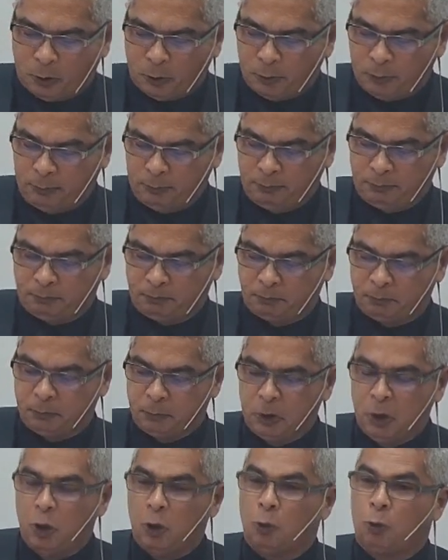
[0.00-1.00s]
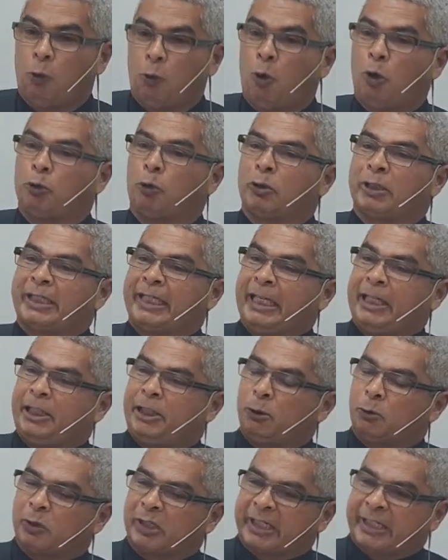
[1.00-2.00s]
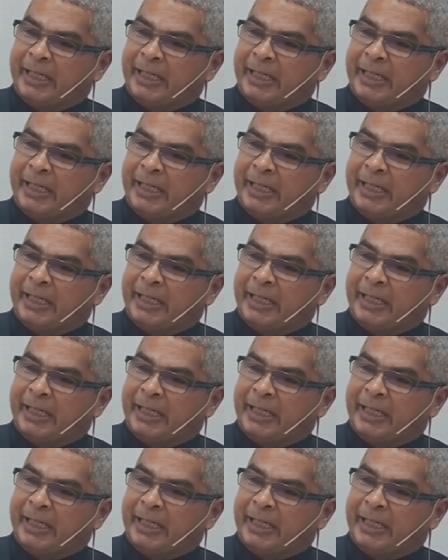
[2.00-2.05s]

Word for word: He was brought to the slaughter.